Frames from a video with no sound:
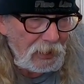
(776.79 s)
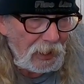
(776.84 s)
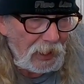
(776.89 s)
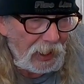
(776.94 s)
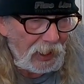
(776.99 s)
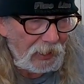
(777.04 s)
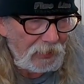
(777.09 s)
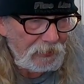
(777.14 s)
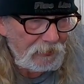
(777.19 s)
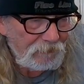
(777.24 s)

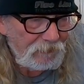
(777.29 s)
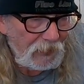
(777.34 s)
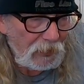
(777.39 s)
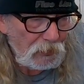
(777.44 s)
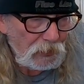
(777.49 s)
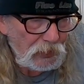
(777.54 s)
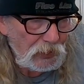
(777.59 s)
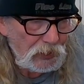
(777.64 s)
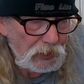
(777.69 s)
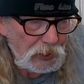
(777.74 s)
and the
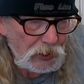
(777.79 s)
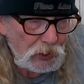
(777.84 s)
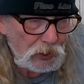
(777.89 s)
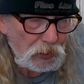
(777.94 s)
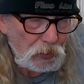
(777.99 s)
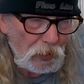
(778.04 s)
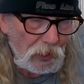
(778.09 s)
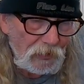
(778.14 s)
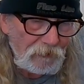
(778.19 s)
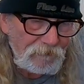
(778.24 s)
voltage is
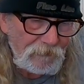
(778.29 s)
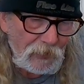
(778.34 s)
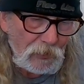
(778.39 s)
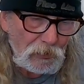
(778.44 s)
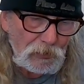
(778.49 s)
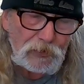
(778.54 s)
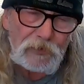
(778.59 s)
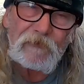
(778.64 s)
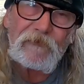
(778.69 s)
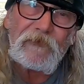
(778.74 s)
12
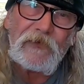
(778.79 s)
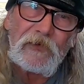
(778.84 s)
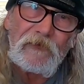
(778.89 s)
volt to